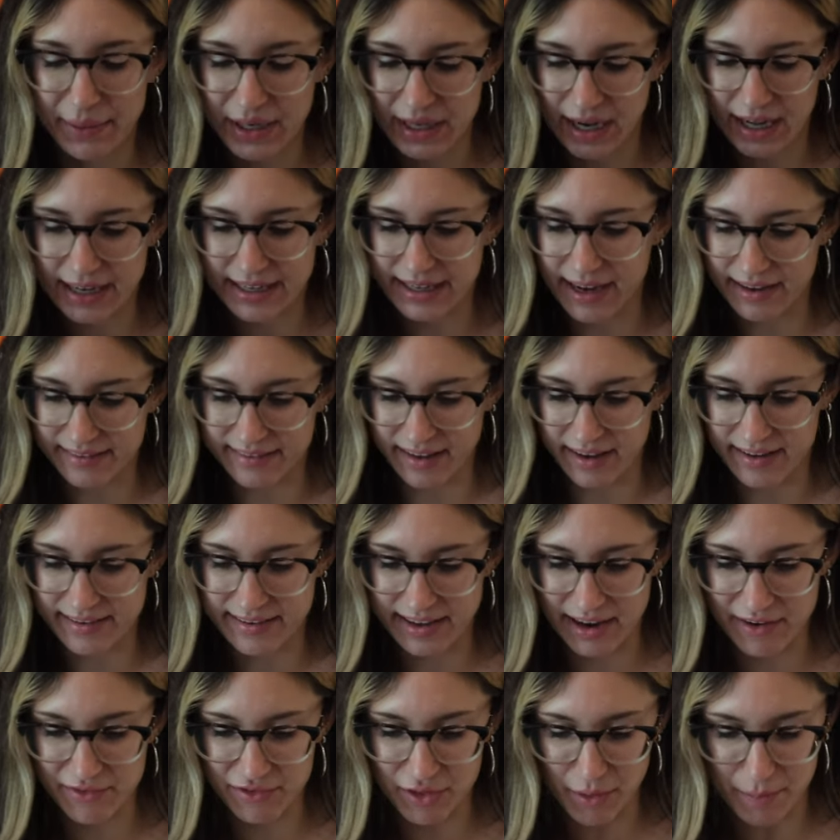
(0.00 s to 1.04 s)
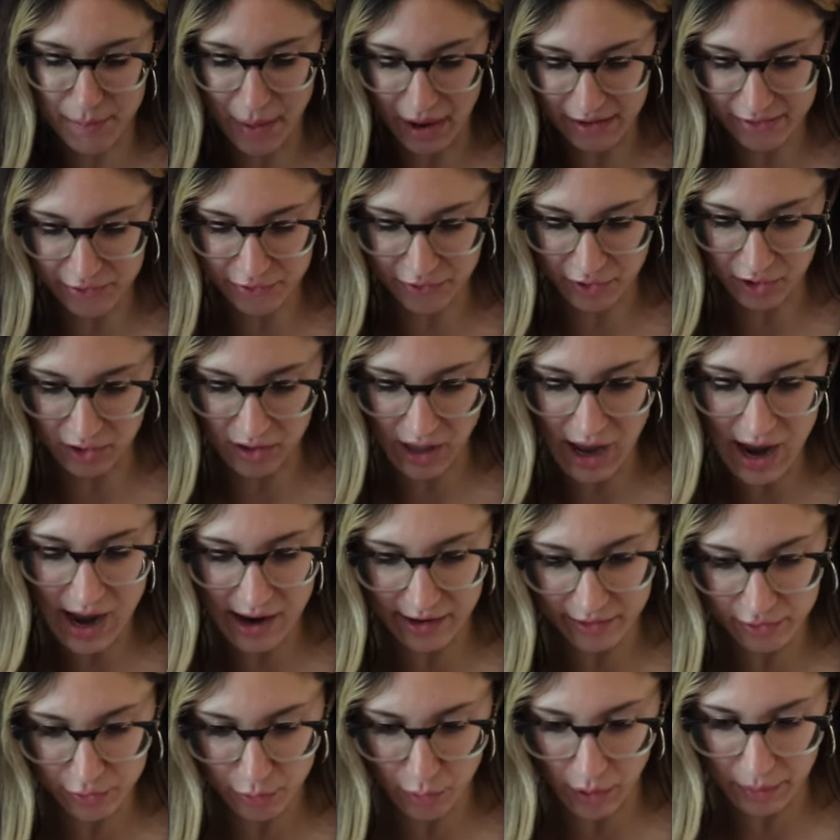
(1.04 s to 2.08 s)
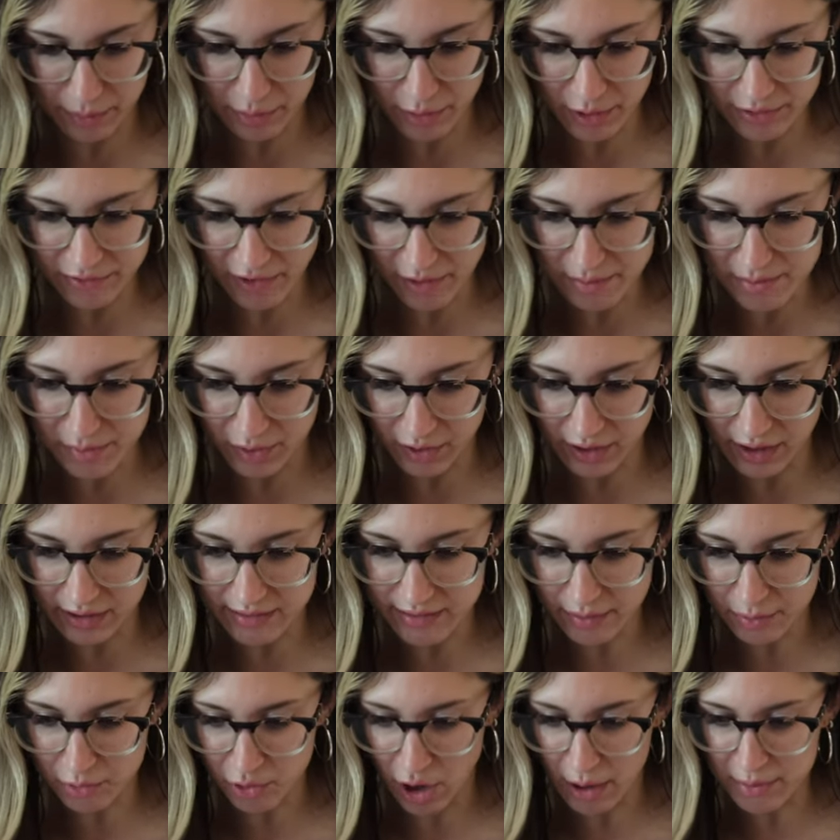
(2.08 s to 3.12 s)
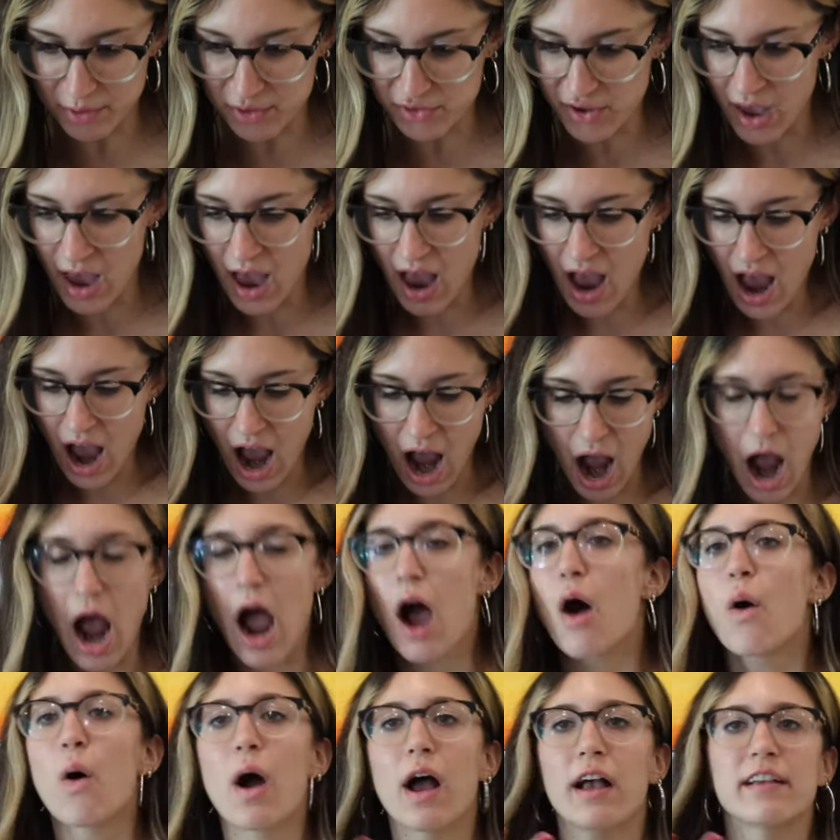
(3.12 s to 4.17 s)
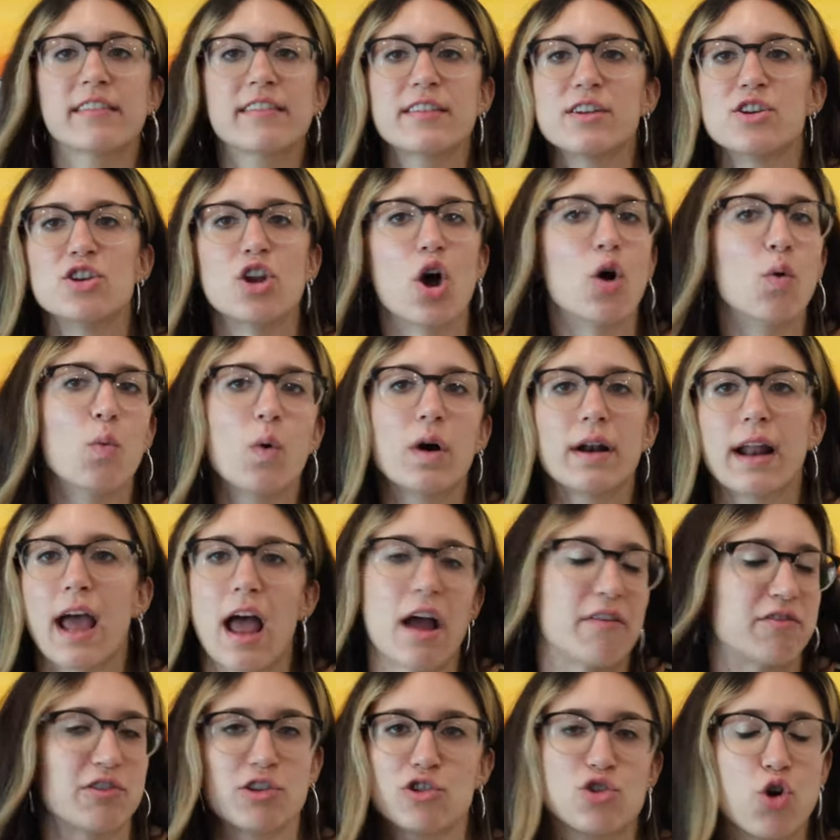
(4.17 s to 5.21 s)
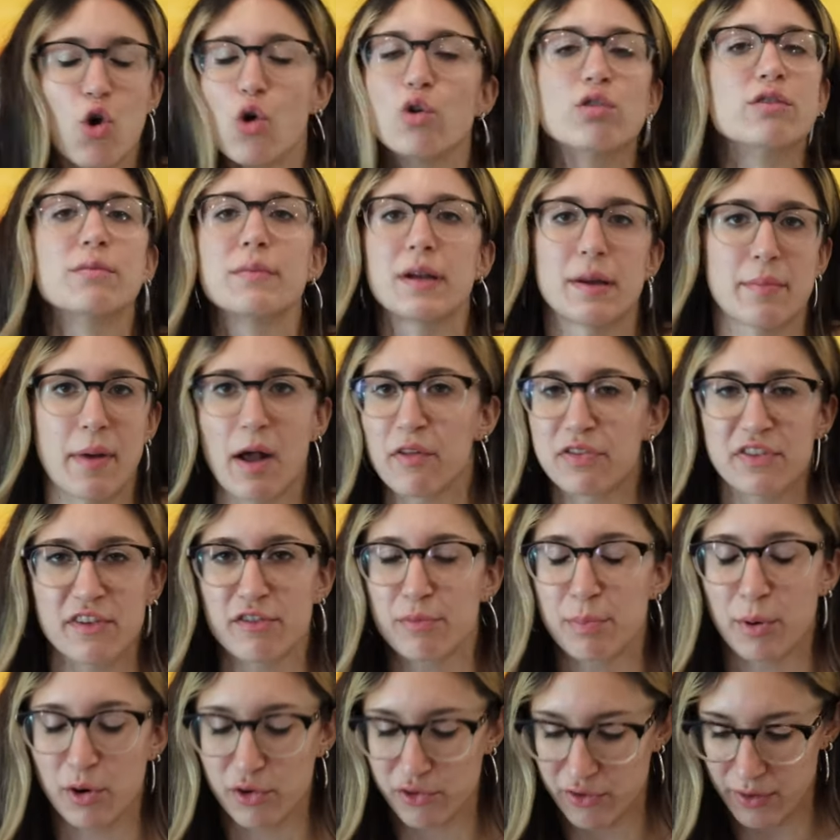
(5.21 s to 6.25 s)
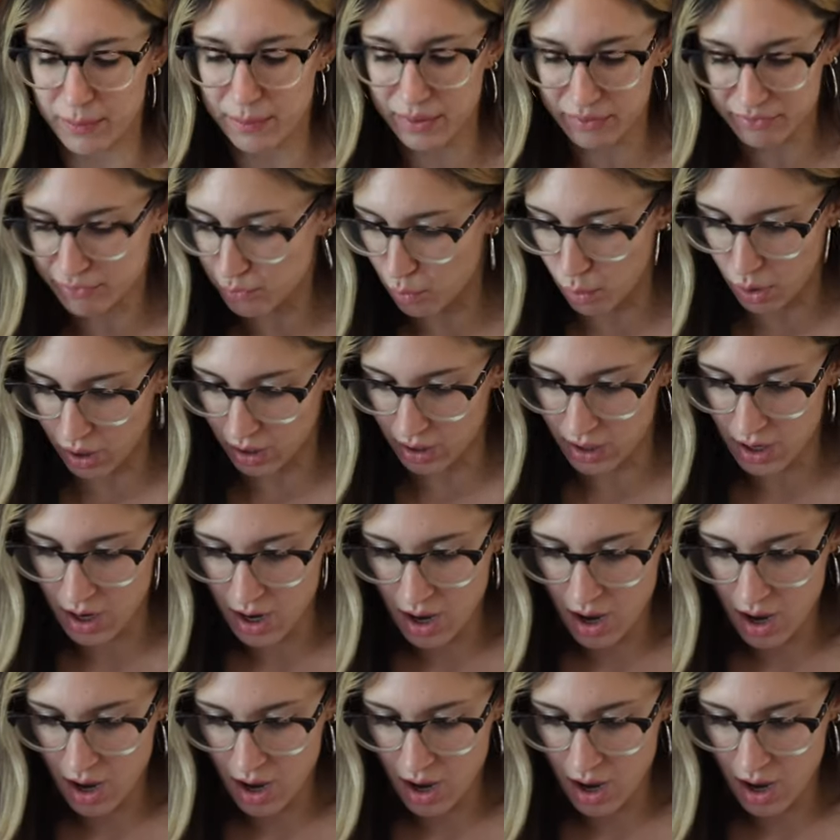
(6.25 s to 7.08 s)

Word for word: mean, I guess I saved the best for last. 1.5 million subscribers. How has no one ever told me about this person before?